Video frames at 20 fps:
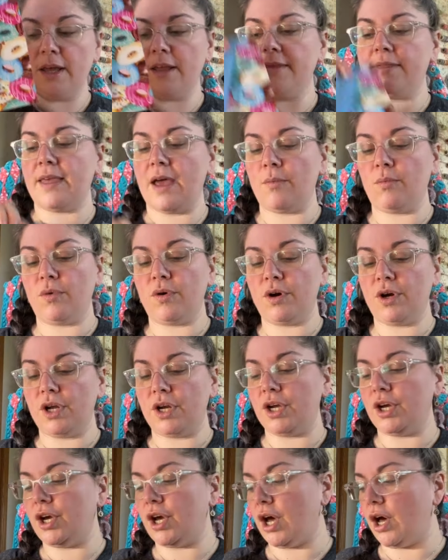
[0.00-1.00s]
then we're going
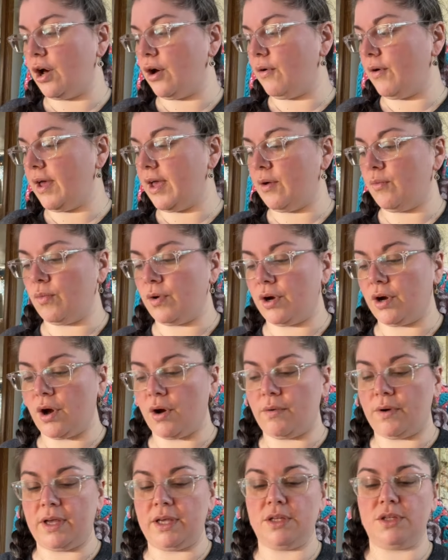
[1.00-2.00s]
to go and we're
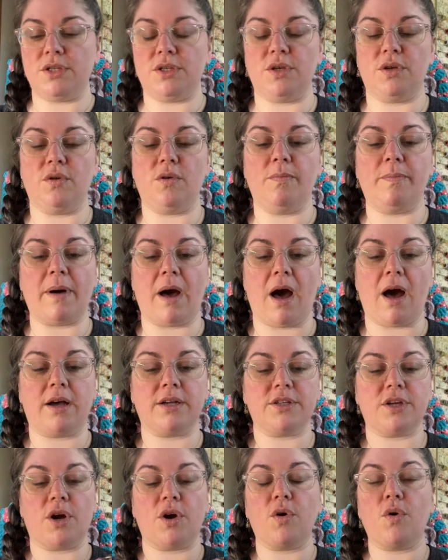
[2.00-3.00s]
going to
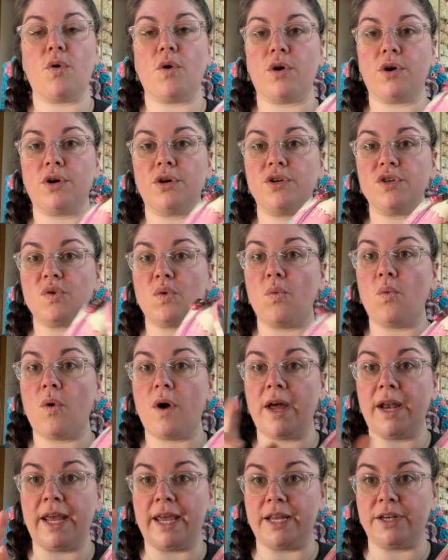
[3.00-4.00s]
box our corners
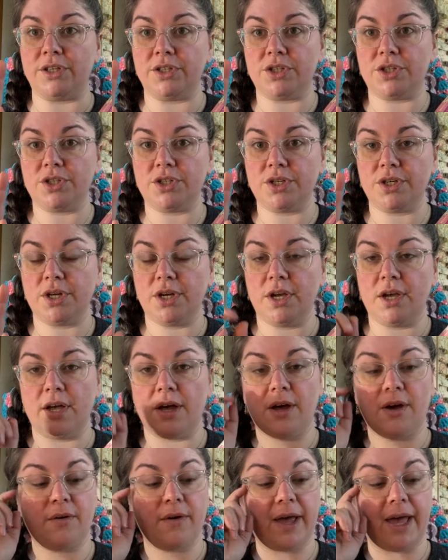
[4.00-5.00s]
one inch.
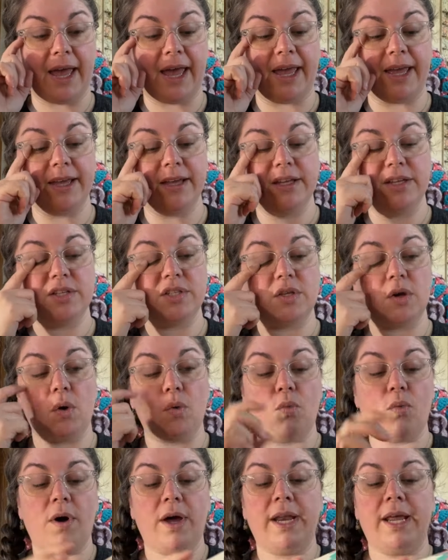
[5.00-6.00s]
Okay. So
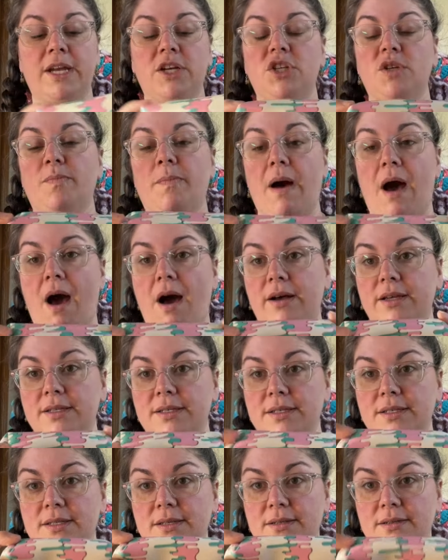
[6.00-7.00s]
one inch
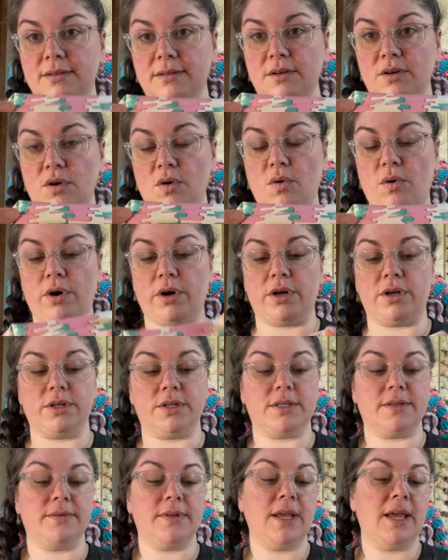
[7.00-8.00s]
boxed
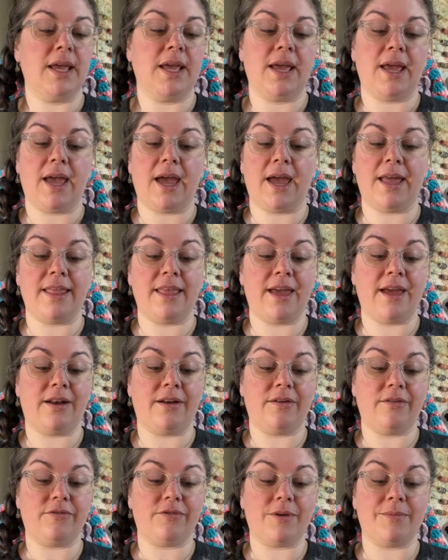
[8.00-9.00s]
corners. And
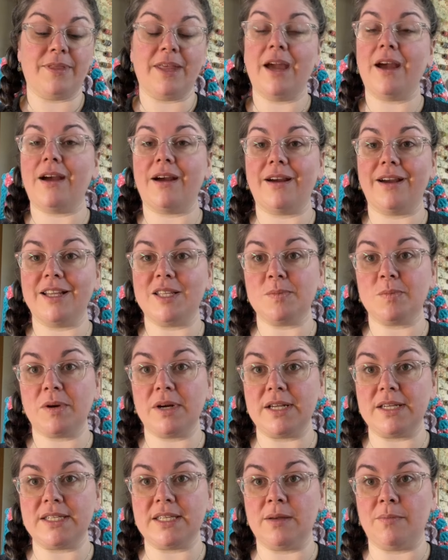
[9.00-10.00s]
then from there, it's
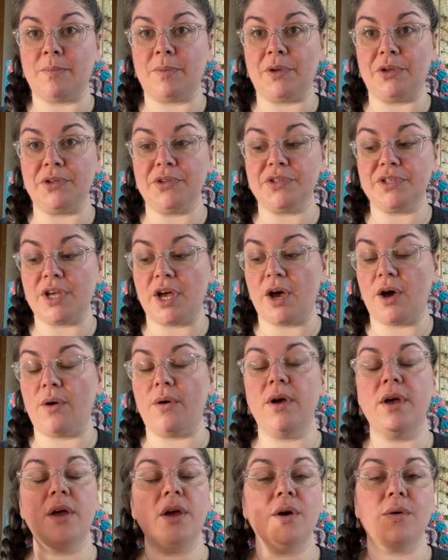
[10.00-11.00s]
pretty simple. So
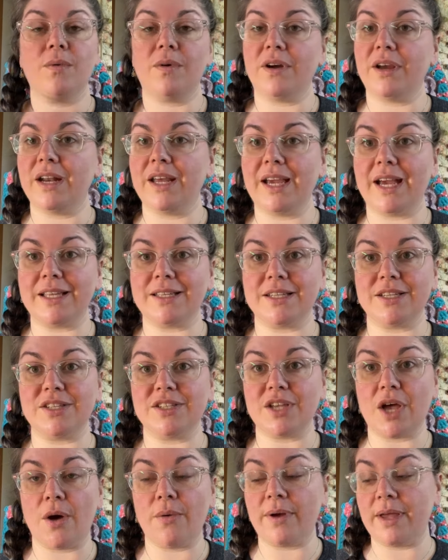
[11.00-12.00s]
we're going to get to
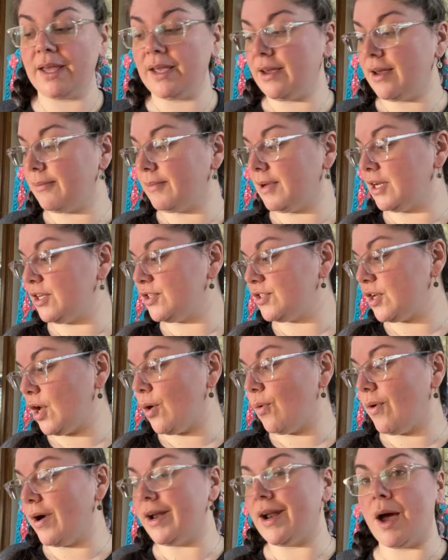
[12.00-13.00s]
sewing. I'm going to sew
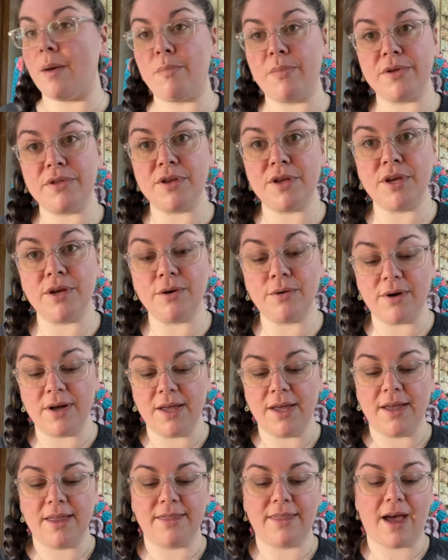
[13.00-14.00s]
one up with you.
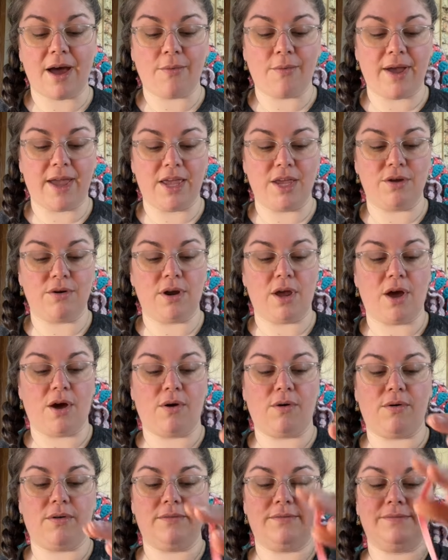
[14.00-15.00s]
That way, you know